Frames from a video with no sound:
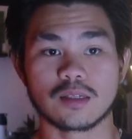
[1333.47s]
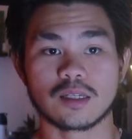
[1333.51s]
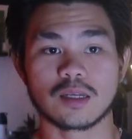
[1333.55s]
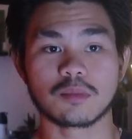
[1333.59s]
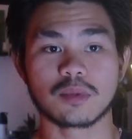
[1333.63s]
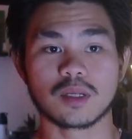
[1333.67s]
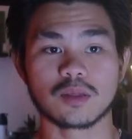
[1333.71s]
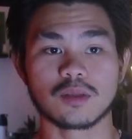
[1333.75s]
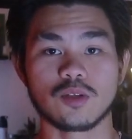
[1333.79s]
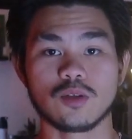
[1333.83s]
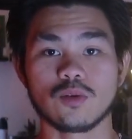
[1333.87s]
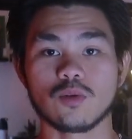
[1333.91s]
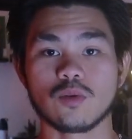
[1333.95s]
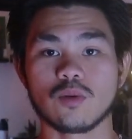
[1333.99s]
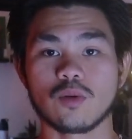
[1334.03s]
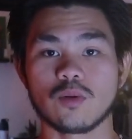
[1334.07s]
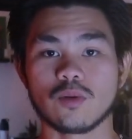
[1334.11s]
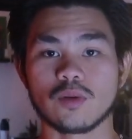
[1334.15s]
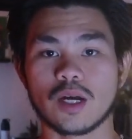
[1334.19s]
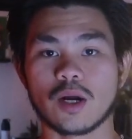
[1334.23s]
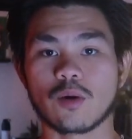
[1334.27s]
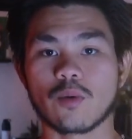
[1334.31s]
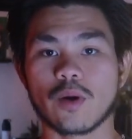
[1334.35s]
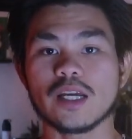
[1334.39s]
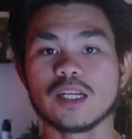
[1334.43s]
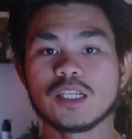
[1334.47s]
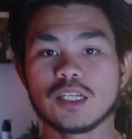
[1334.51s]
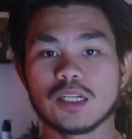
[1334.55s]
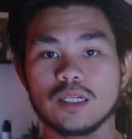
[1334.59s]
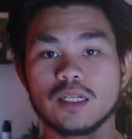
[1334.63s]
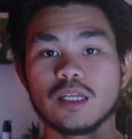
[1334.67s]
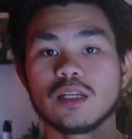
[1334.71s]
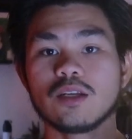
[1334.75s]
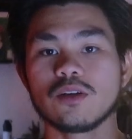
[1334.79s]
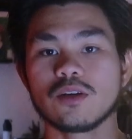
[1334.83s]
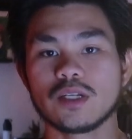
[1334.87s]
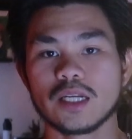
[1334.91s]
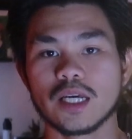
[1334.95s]
sometimes you arrange a
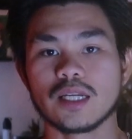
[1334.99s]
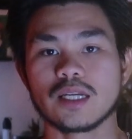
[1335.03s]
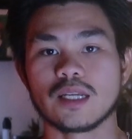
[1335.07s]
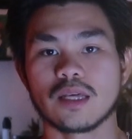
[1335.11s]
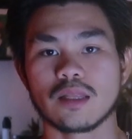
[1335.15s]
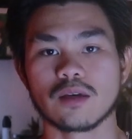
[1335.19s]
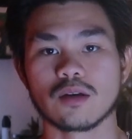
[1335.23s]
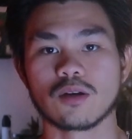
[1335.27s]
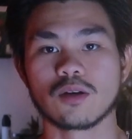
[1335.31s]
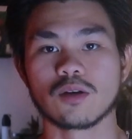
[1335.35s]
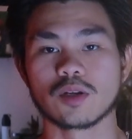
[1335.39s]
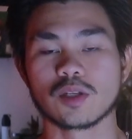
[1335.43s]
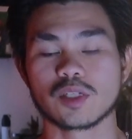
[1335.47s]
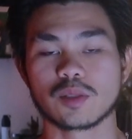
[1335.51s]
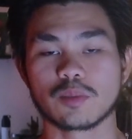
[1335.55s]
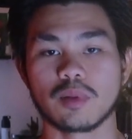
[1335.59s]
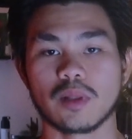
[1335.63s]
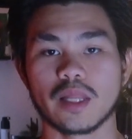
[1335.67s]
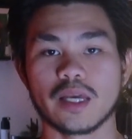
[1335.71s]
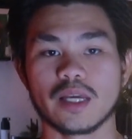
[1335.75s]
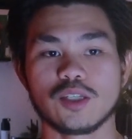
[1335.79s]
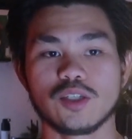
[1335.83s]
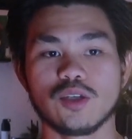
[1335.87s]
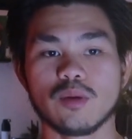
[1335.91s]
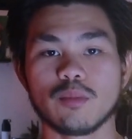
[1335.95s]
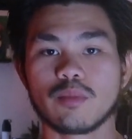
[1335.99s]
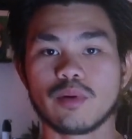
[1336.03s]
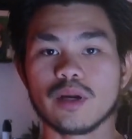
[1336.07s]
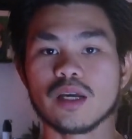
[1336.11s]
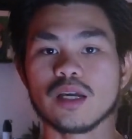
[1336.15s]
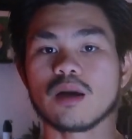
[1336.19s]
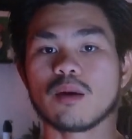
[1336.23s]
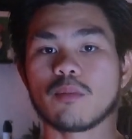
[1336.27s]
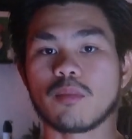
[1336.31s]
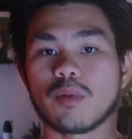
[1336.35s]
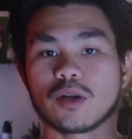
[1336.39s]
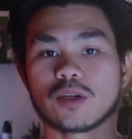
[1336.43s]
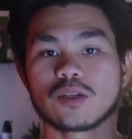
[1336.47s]
dinner date at the girl's place, you
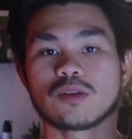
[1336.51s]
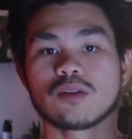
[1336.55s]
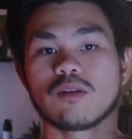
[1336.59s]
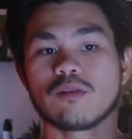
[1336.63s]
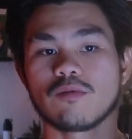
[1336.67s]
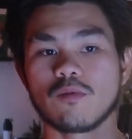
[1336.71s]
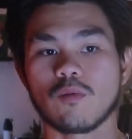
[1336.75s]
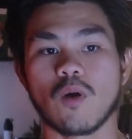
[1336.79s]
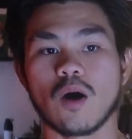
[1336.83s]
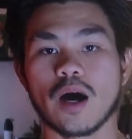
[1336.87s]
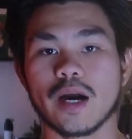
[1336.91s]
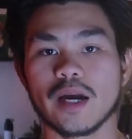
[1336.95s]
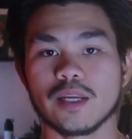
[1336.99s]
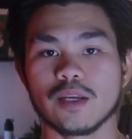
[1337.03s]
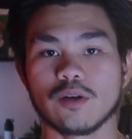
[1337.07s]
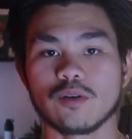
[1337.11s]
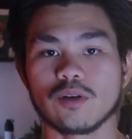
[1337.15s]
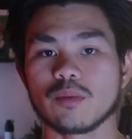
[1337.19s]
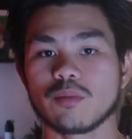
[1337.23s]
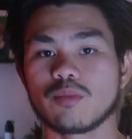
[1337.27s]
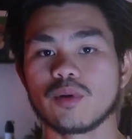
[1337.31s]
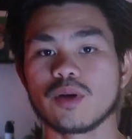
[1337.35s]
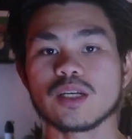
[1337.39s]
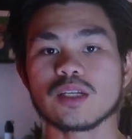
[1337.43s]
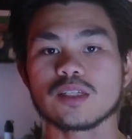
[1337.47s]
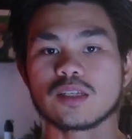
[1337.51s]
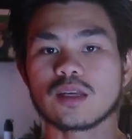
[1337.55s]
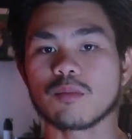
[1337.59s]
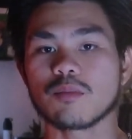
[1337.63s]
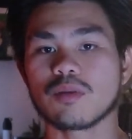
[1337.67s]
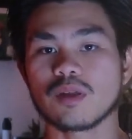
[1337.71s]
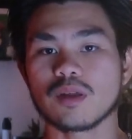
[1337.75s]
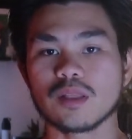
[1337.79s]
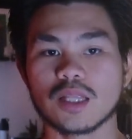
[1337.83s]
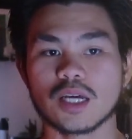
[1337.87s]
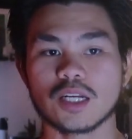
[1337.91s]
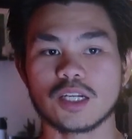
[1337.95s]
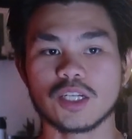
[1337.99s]
bring a bottle of wine or you bring
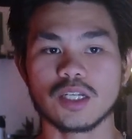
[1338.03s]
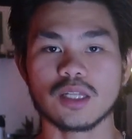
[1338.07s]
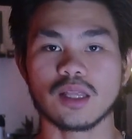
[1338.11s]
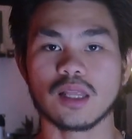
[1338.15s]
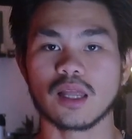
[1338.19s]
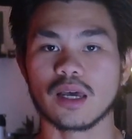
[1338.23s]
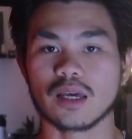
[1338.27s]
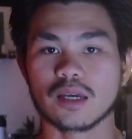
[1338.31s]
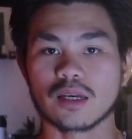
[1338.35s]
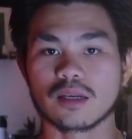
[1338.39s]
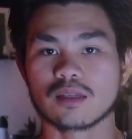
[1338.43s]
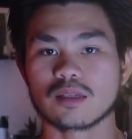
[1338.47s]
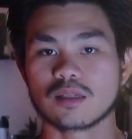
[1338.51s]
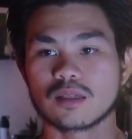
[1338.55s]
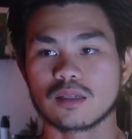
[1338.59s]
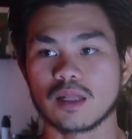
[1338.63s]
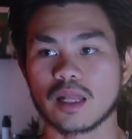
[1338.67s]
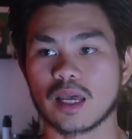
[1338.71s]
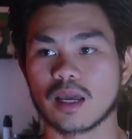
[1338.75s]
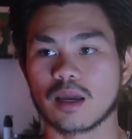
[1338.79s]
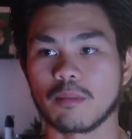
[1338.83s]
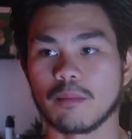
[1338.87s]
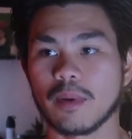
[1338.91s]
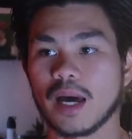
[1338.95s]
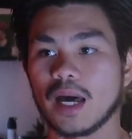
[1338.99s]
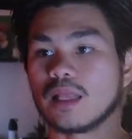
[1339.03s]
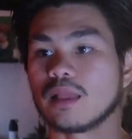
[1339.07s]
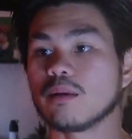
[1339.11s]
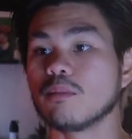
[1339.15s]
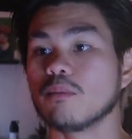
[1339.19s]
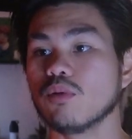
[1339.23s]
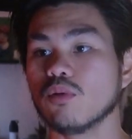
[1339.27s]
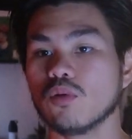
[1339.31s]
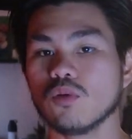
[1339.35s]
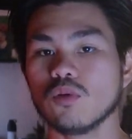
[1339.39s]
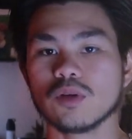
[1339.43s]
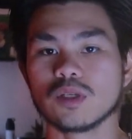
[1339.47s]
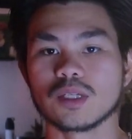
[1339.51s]
something that she likes, like
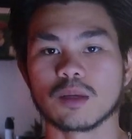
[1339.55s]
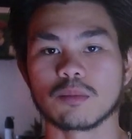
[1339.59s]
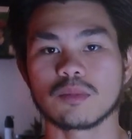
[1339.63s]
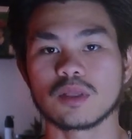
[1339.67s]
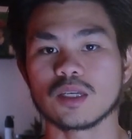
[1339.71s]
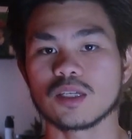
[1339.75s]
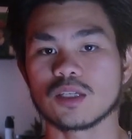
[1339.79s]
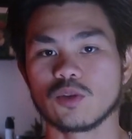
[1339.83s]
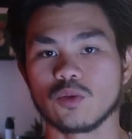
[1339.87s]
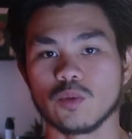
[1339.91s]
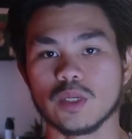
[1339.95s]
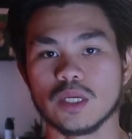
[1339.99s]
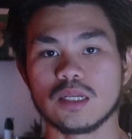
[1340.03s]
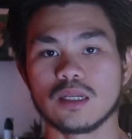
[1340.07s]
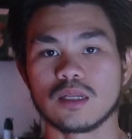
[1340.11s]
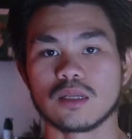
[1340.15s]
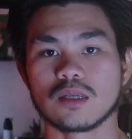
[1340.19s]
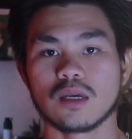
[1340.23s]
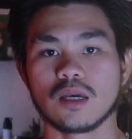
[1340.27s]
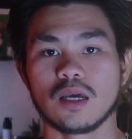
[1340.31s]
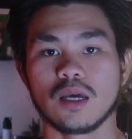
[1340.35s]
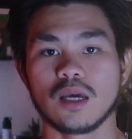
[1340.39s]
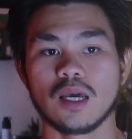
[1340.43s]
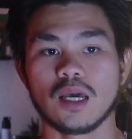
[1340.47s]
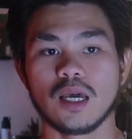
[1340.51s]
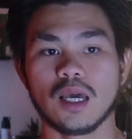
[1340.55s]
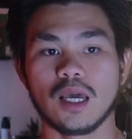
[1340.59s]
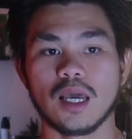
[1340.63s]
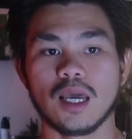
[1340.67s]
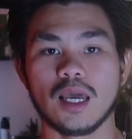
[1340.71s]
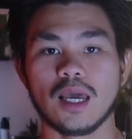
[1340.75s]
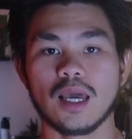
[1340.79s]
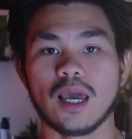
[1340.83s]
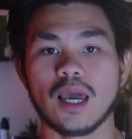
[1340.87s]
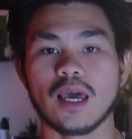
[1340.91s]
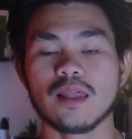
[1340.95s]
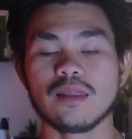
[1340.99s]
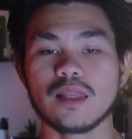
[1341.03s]
Malibu, something sweet,
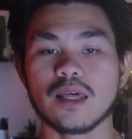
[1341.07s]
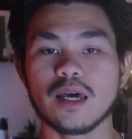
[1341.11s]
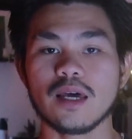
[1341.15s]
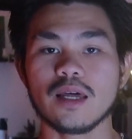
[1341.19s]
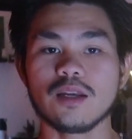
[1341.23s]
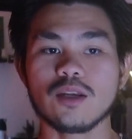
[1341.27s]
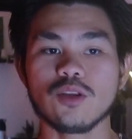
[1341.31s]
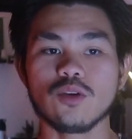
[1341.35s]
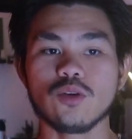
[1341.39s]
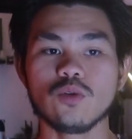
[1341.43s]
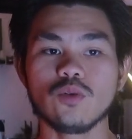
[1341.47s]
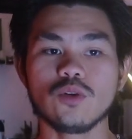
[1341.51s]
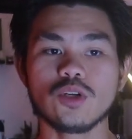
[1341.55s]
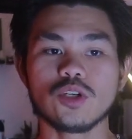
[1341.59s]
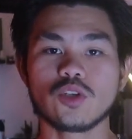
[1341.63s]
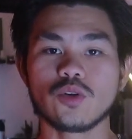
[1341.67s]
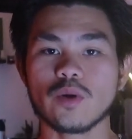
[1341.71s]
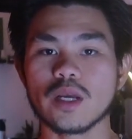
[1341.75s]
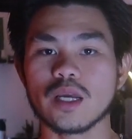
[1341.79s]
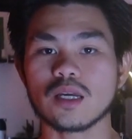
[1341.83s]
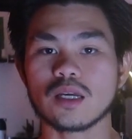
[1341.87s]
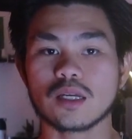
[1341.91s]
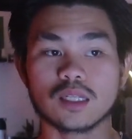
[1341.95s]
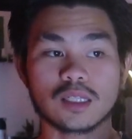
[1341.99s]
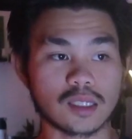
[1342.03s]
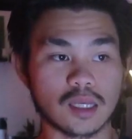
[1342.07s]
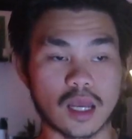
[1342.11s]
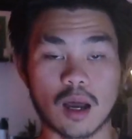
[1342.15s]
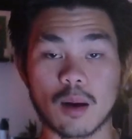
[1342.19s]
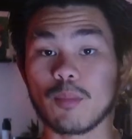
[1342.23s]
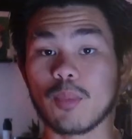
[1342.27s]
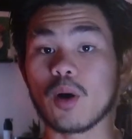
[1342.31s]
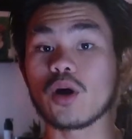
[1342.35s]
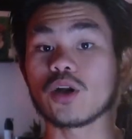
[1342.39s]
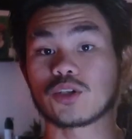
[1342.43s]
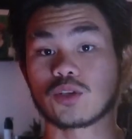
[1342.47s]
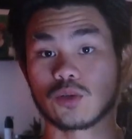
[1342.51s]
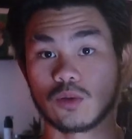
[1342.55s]
and then you drink, it's a
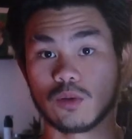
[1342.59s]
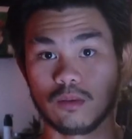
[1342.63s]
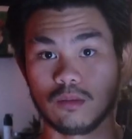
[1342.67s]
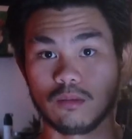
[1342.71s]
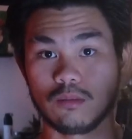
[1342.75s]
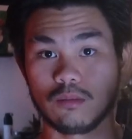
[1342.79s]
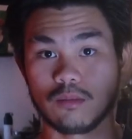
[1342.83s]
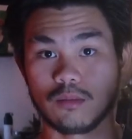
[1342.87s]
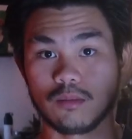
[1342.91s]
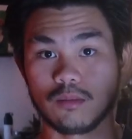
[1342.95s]
bottle.